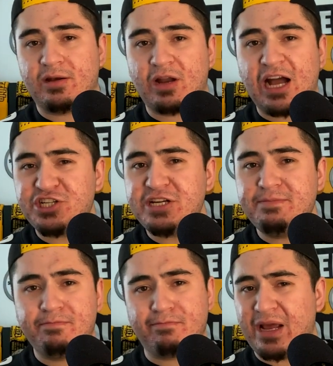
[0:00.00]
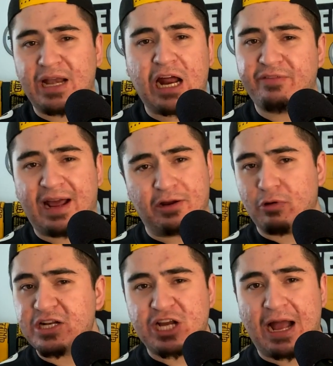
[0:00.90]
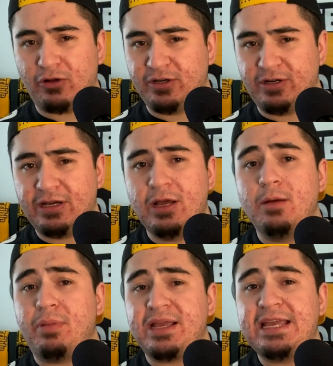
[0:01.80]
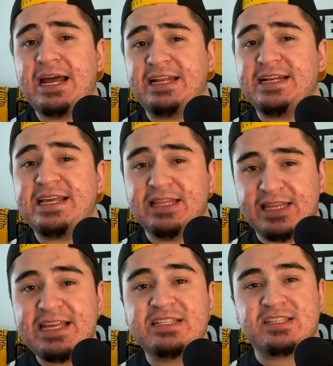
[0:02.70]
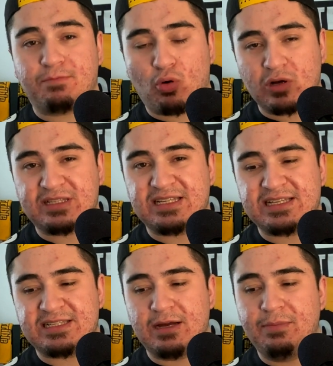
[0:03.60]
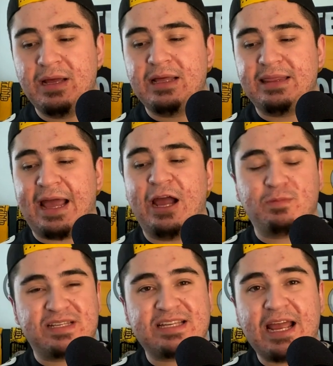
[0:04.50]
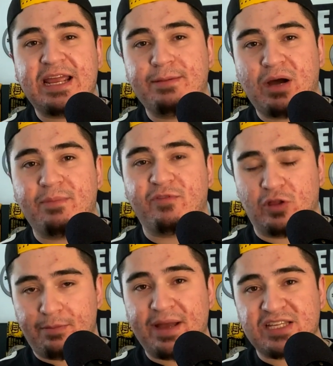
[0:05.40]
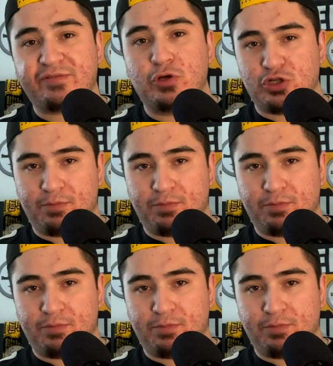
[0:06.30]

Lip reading: Najee may not have had a great childhood, but he had an elite support system that helped set him up for the best future